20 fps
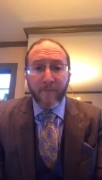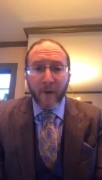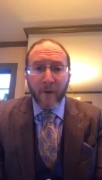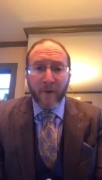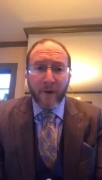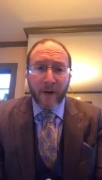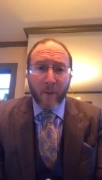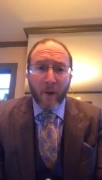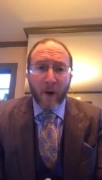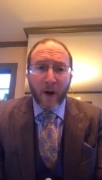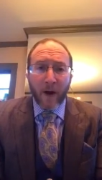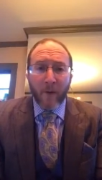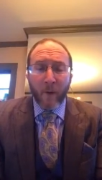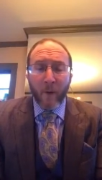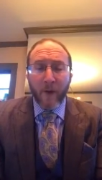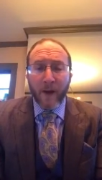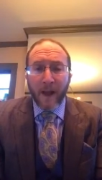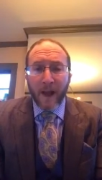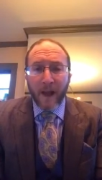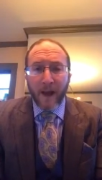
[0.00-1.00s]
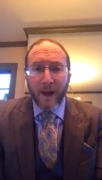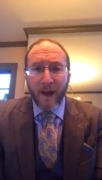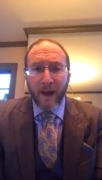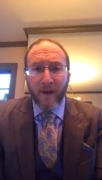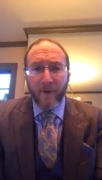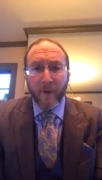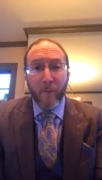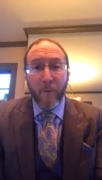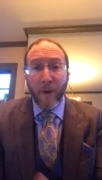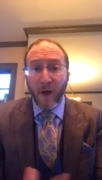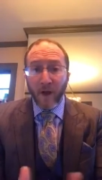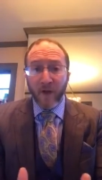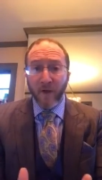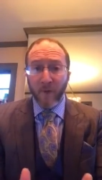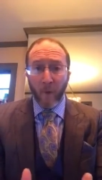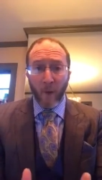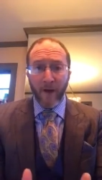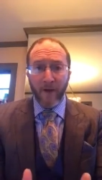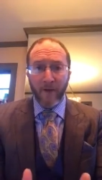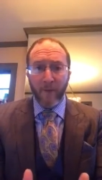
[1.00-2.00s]
the first MRI that we get, has a bunch
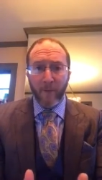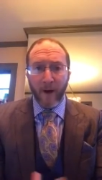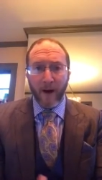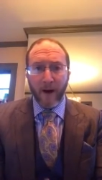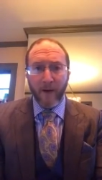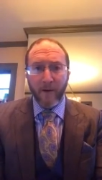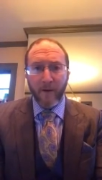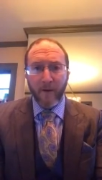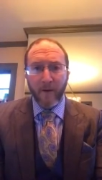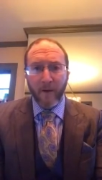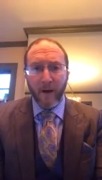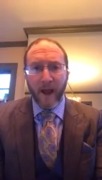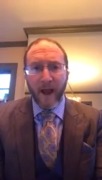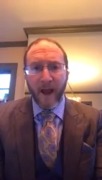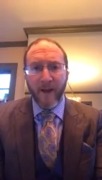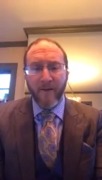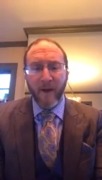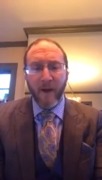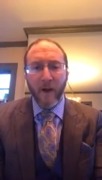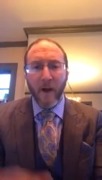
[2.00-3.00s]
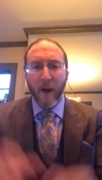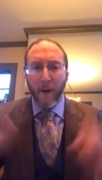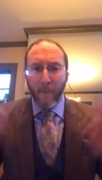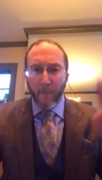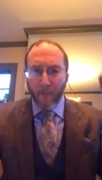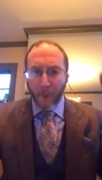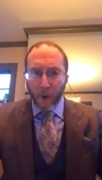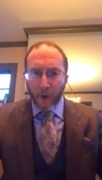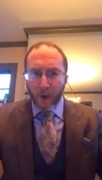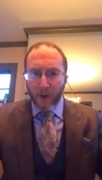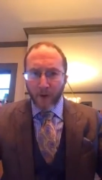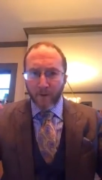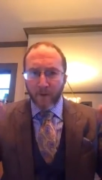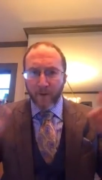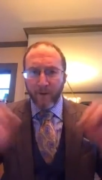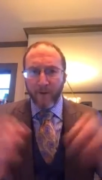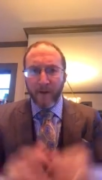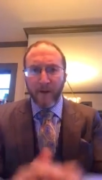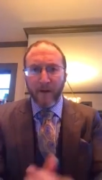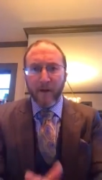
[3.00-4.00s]
of white spots, a heavy burden of
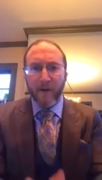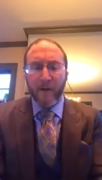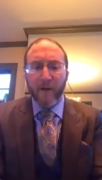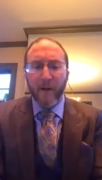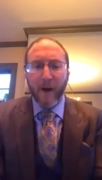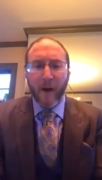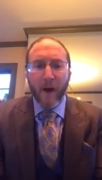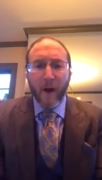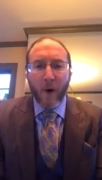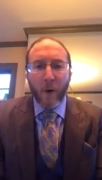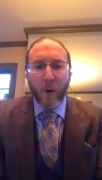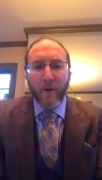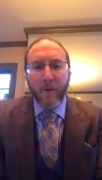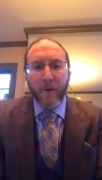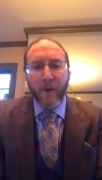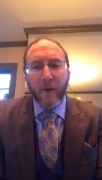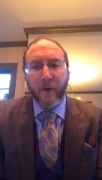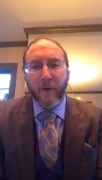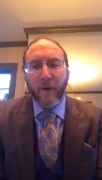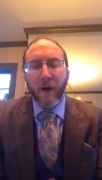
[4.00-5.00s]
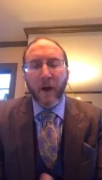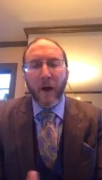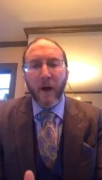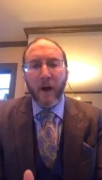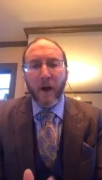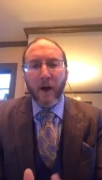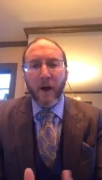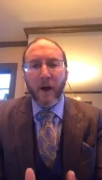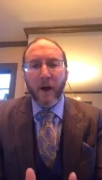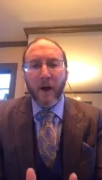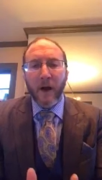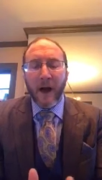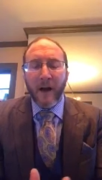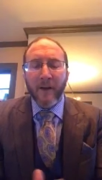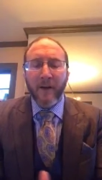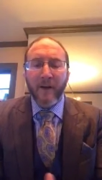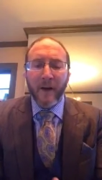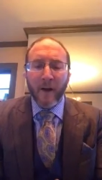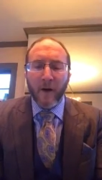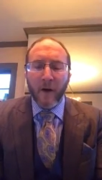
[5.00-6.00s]
disease, or if there's
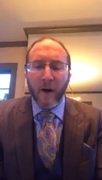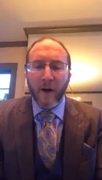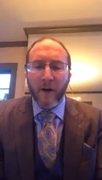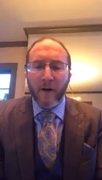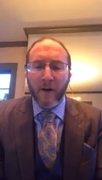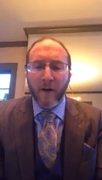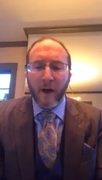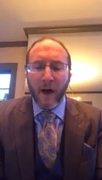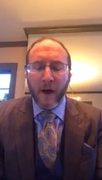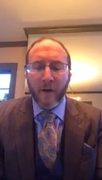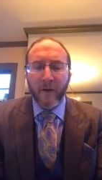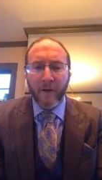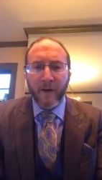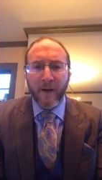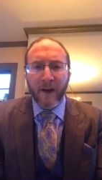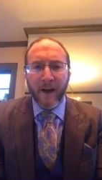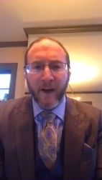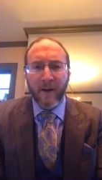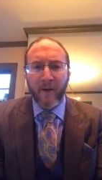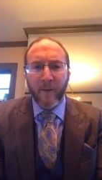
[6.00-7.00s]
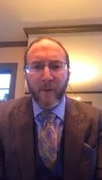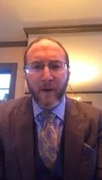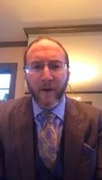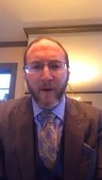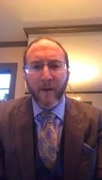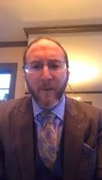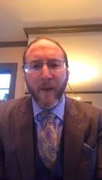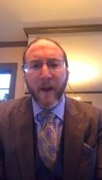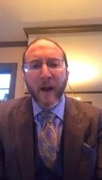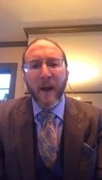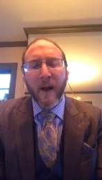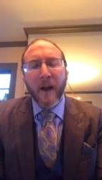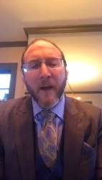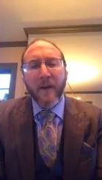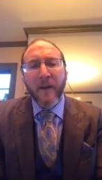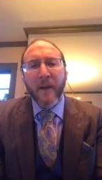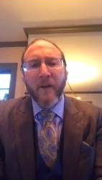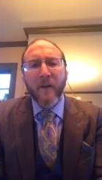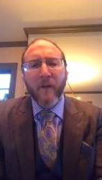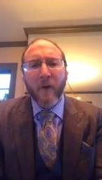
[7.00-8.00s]
constant con contrast enhancement,
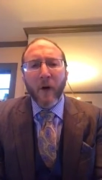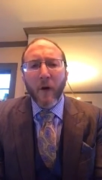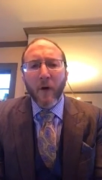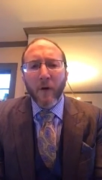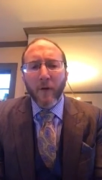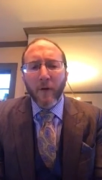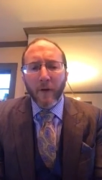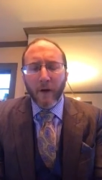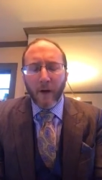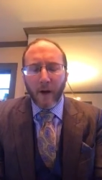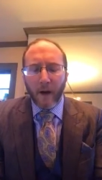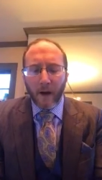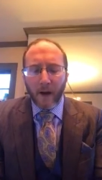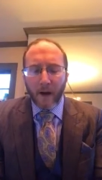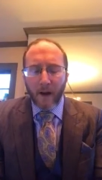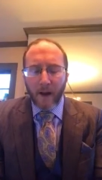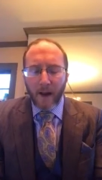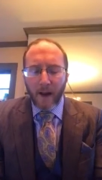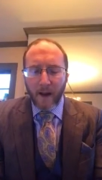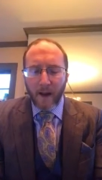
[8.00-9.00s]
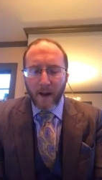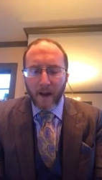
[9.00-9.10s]
these are all uh,